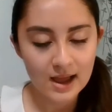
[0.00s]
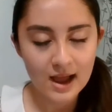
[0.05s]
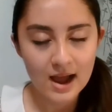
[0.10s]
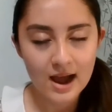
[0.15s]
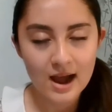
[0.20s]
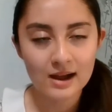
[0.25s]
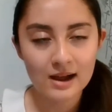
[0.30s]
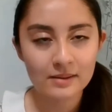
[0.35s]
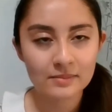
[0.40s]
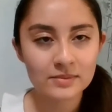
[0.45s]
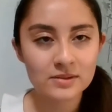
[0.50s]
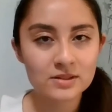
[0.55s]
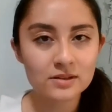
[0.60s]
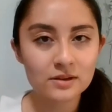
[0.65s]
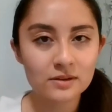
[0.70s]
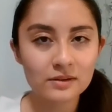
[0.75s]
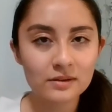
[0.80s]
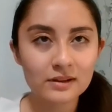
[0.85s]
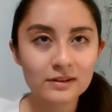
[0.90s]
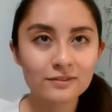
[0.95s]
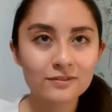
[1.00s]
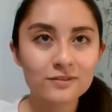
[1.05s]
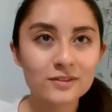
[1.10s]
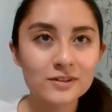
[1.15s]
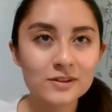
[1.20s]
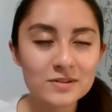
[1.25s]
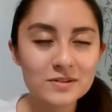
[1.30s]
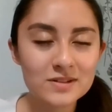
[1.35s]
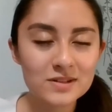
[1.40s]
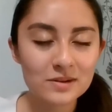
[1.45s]
Um, so in
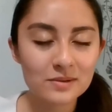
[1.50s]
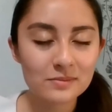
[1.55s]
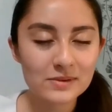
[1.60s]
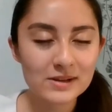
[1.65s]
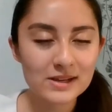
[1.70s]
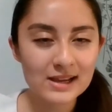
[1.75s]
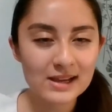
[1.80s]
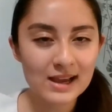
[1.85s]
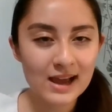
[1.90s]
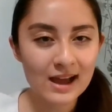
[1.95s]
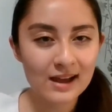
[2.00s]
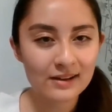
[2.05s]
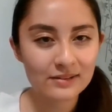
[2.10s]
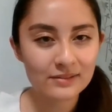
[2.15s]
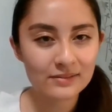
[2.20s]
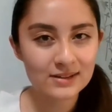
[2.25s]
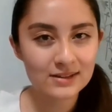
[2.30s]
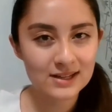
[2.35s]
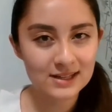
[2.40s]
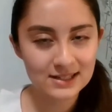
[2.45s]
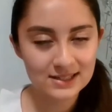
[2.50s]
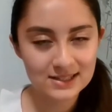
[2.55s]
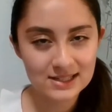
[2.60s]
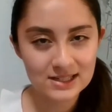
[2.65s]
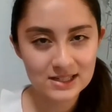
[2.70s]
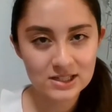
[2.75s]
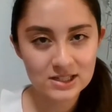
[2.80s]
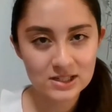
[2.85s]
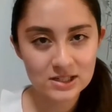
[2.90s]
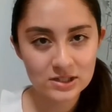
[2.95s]
flute, we have a tendency
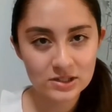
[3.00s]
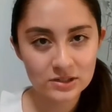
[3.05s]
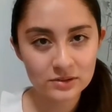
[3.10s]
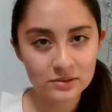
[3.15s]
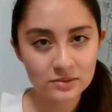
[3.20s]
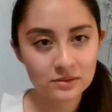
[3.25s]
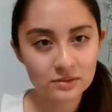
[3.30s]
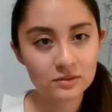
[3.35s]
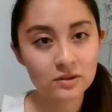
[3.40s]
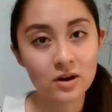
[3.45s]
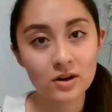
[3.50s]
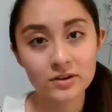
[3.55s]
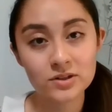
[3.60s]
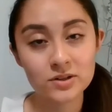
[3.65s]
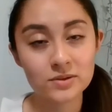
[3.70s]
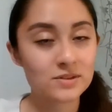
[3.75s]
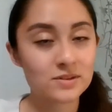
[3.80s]
to do long tones.